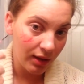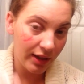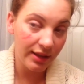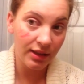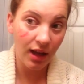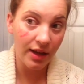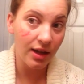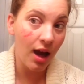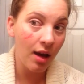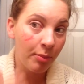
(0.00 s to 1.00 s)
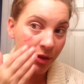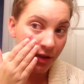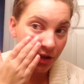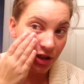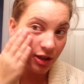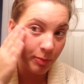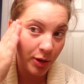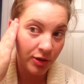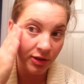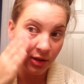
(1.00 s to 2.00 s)
and then kind of up the
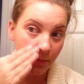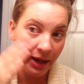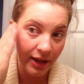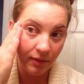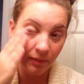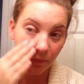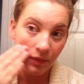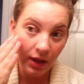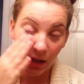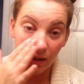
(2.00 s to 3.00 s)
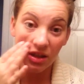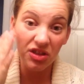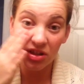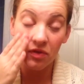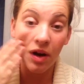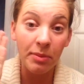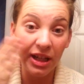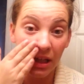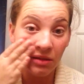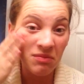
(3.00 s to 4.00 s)
cheekbone a little bit and then just rub it
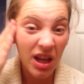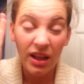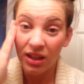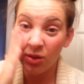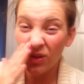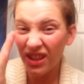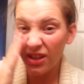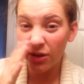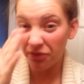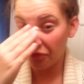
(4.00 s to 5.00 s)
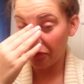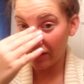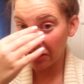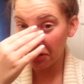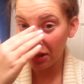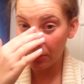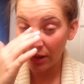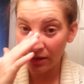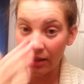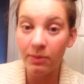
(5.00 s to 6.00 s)
in. You want to do it fairly
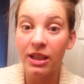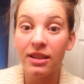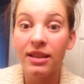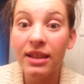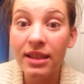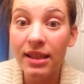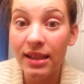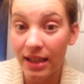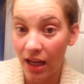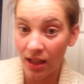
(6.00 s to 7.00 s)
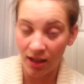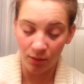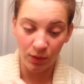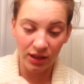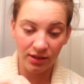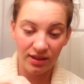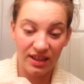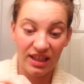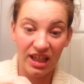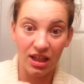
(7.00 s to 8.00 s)
quickly because it is a stain. It will
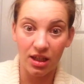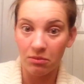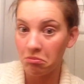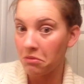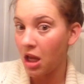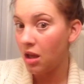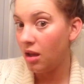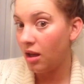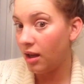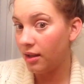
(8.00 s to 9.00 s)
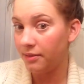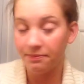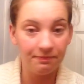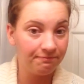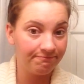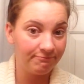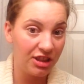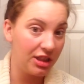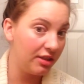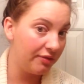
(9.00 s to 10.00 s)
stick
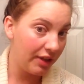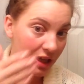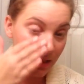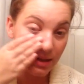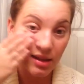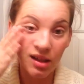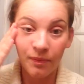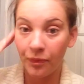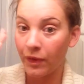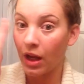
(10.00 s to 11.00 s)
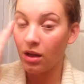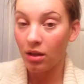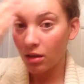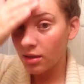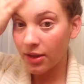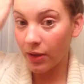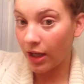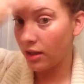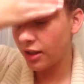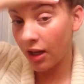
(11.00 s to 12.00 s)
to your face. So I
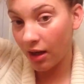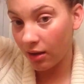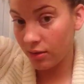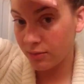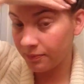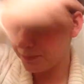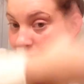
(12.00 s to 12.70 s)
kind of go